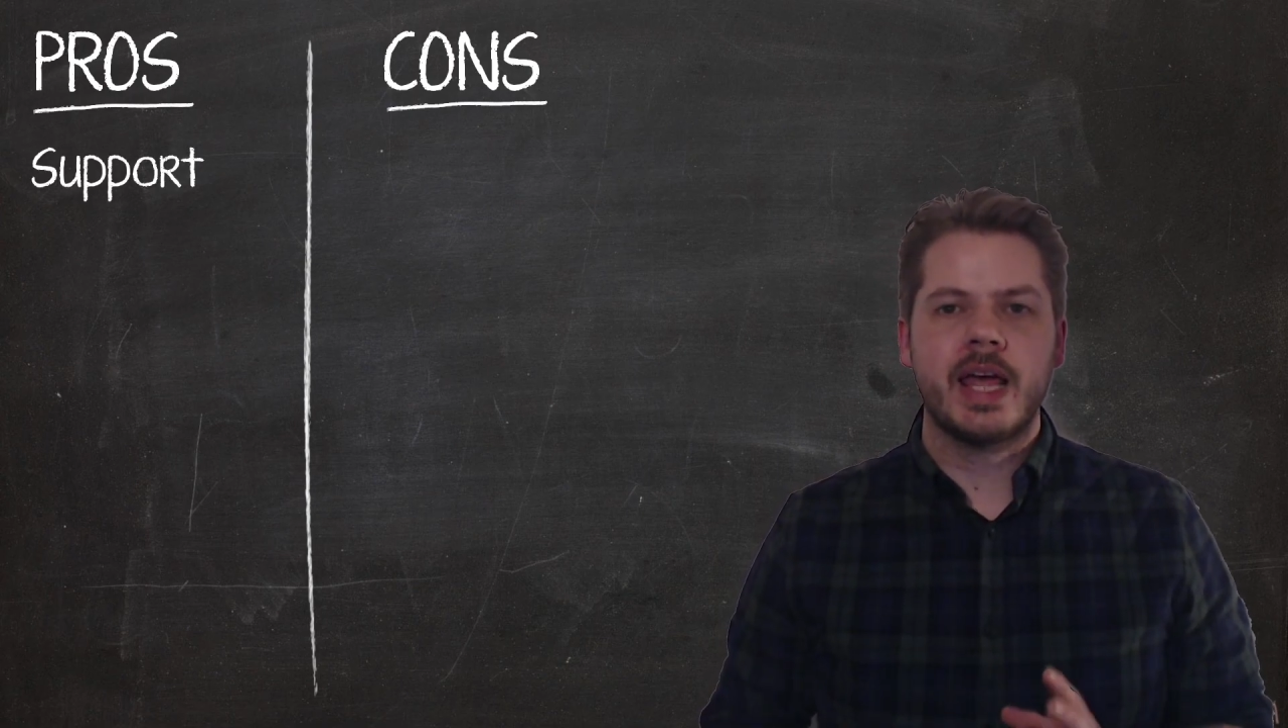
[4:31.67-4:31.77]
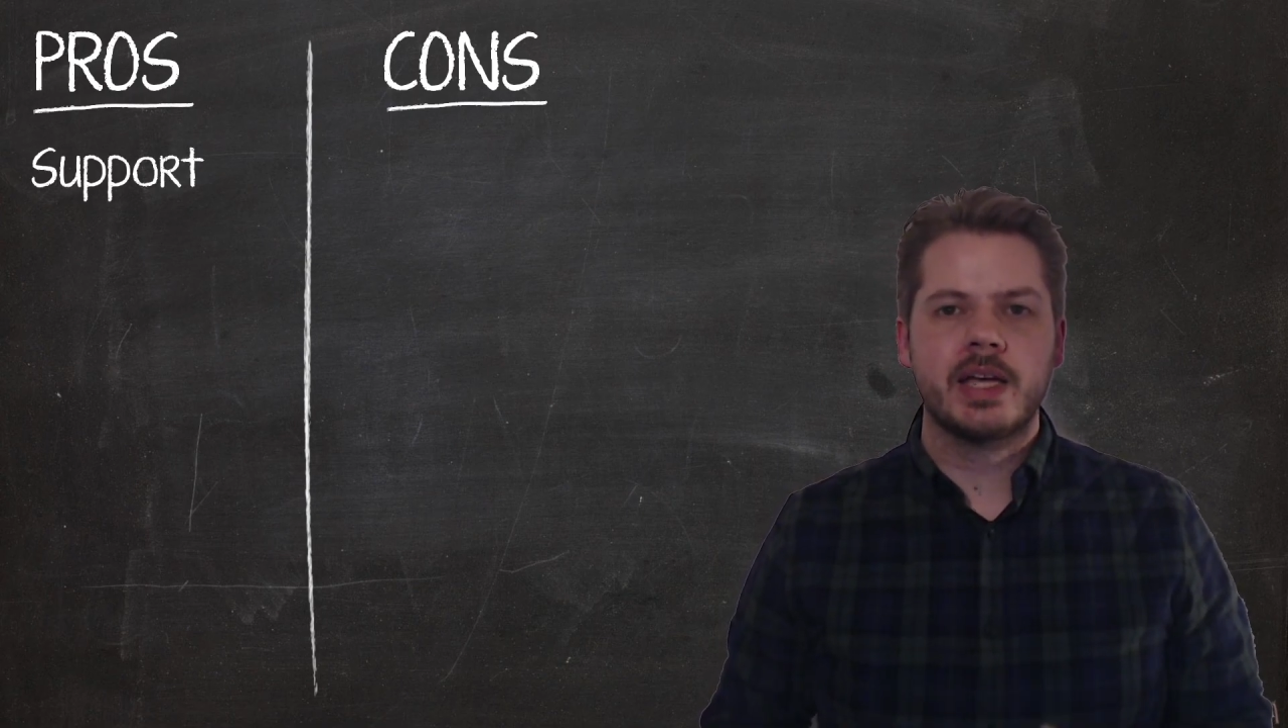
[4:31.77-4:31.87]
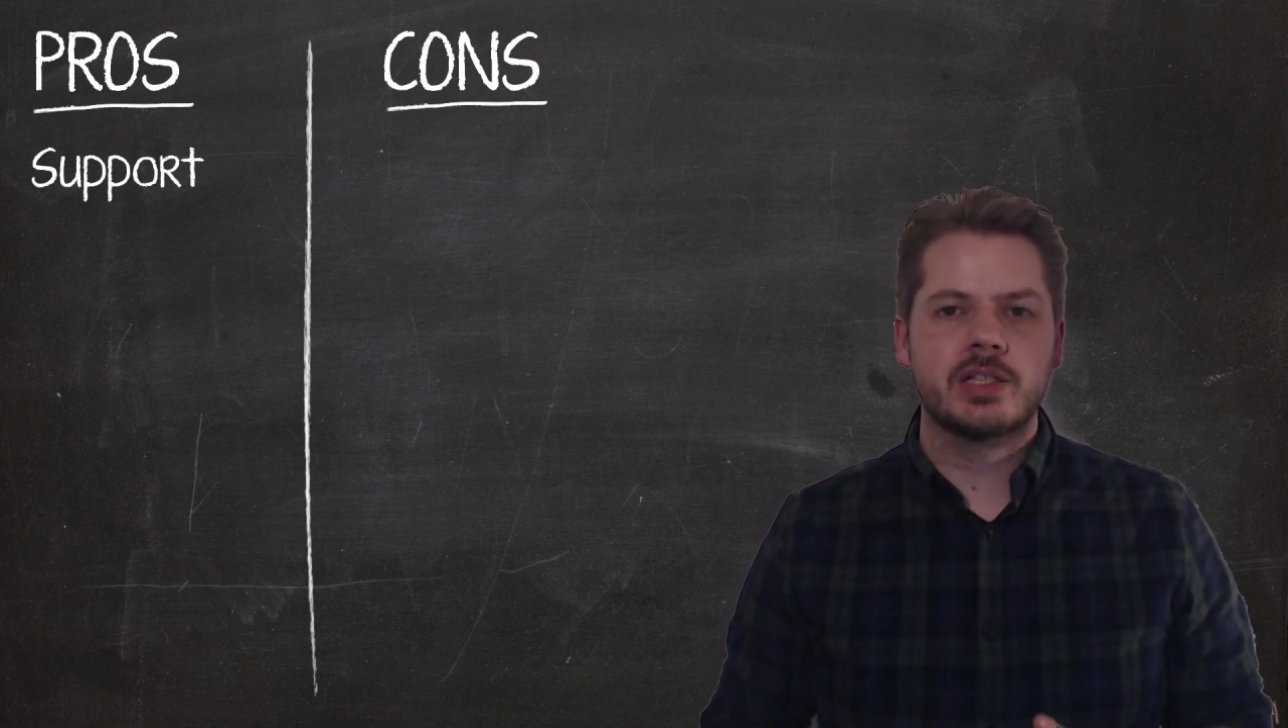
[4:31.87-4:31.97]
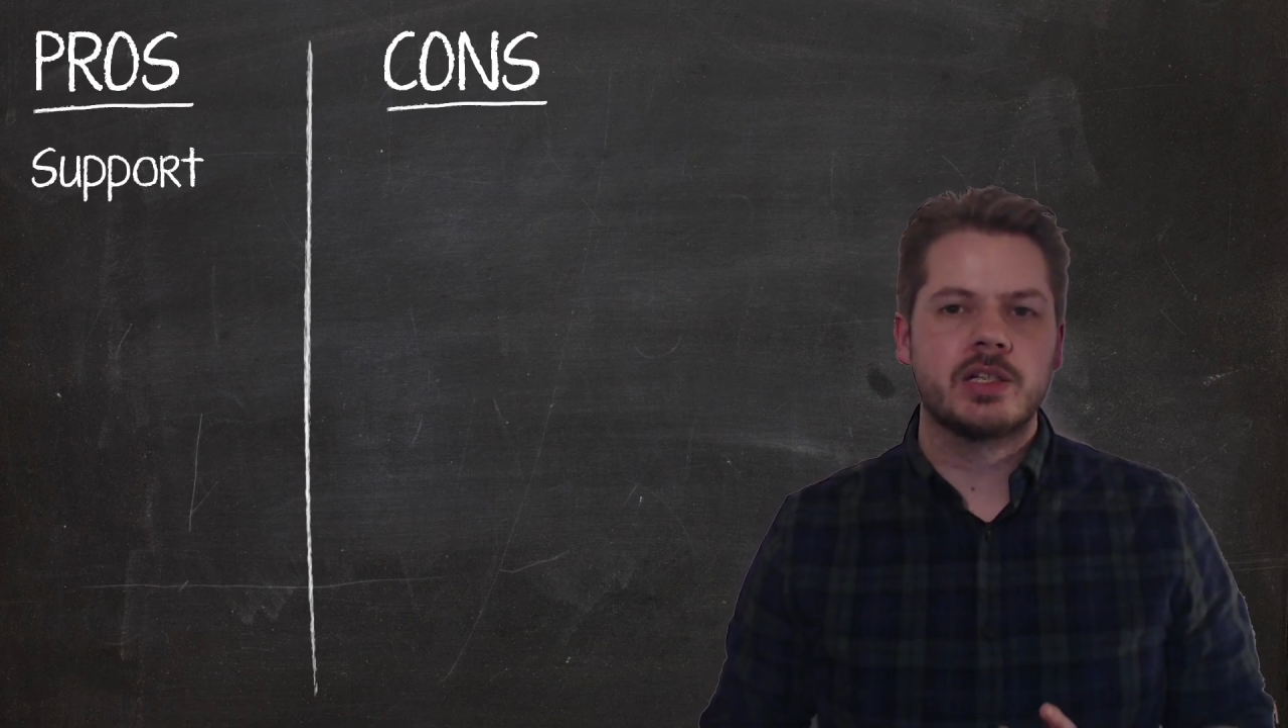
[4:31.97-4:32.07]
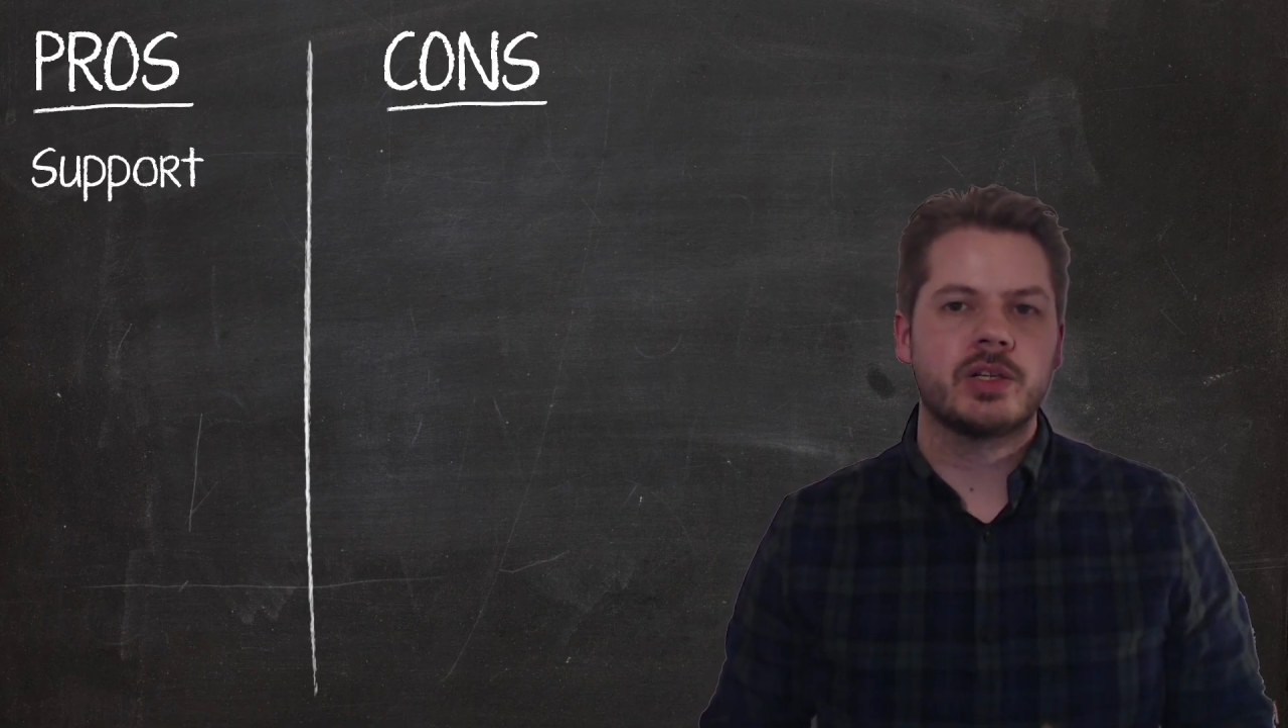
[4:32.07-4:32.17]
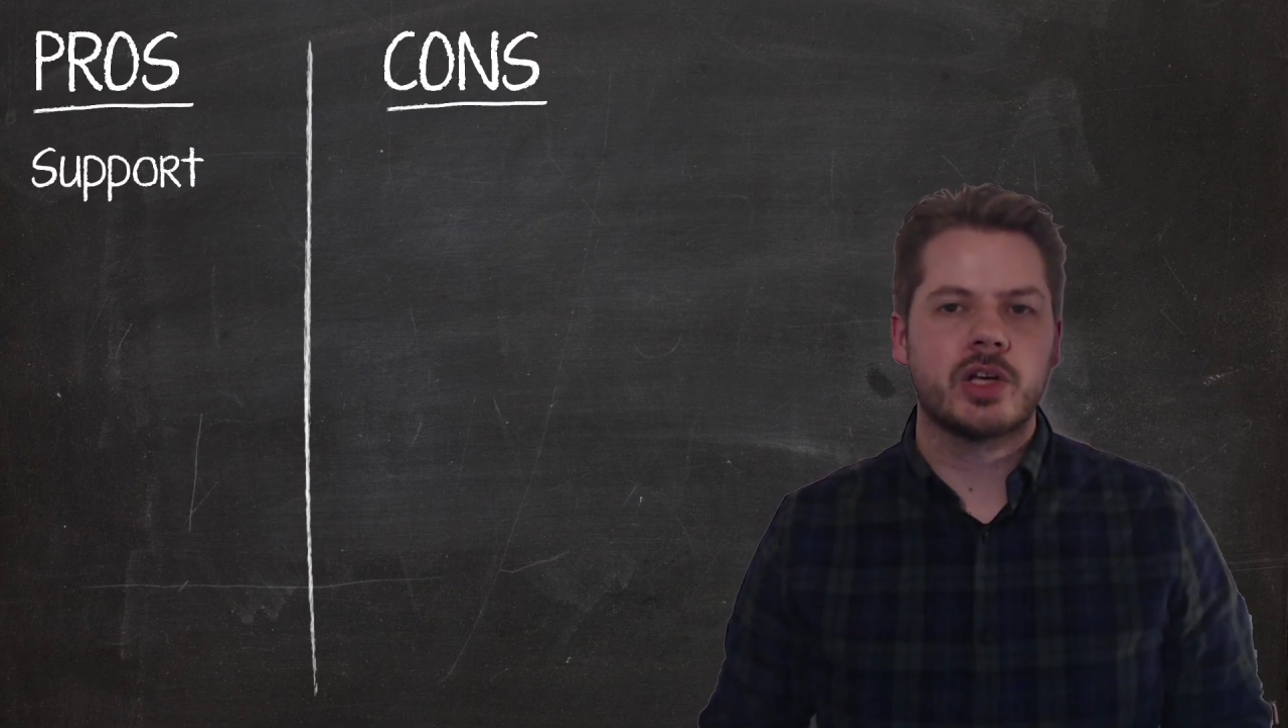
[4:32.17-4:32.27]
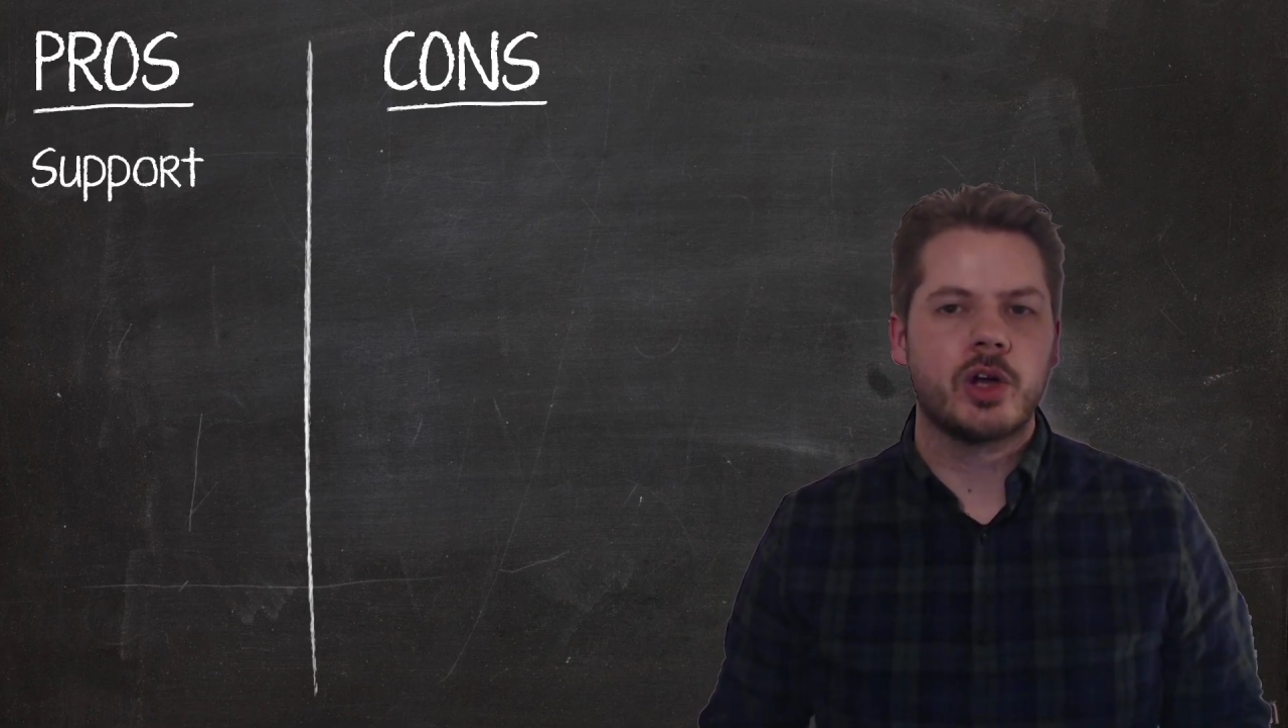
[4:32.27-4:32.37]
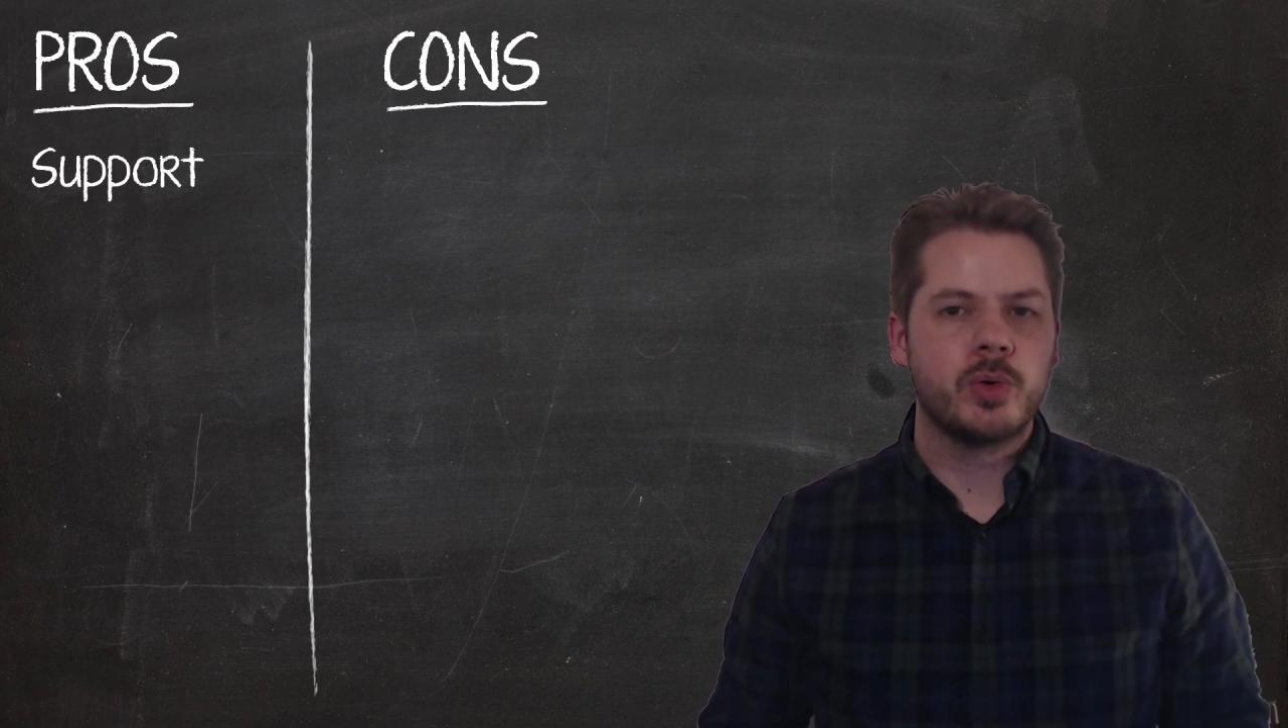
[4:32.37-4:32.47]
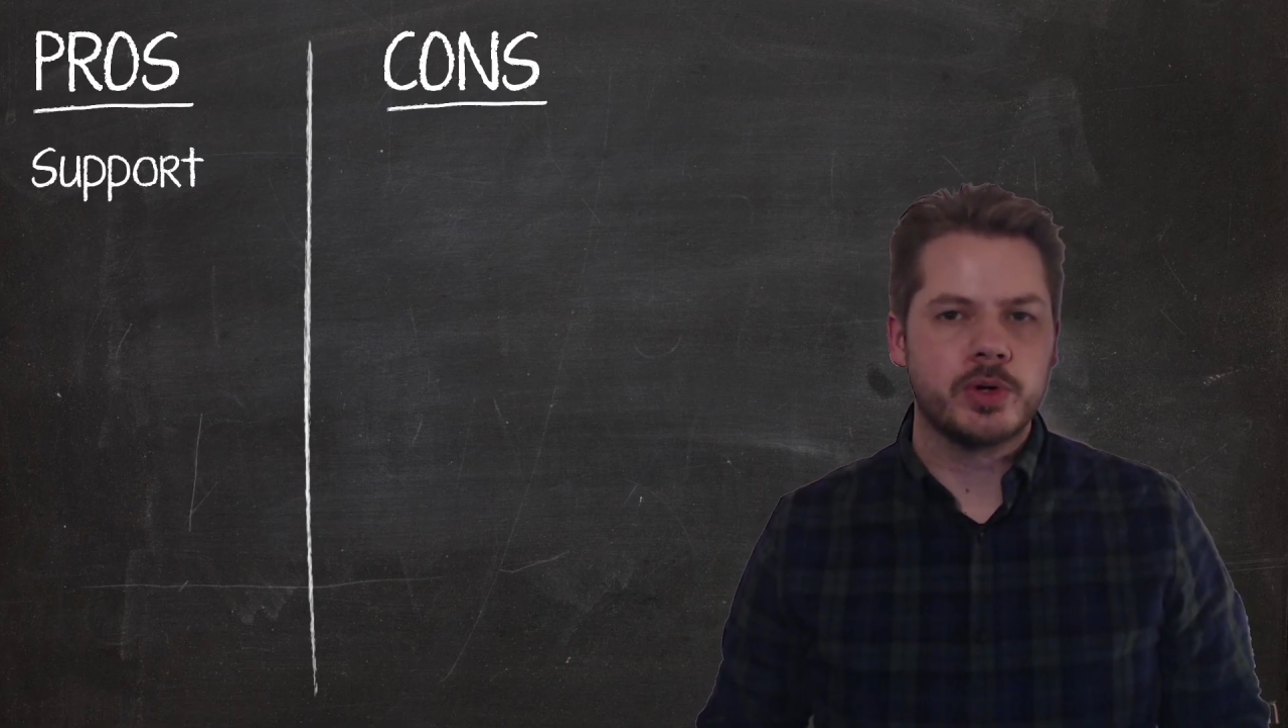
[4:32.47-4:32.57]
excellent code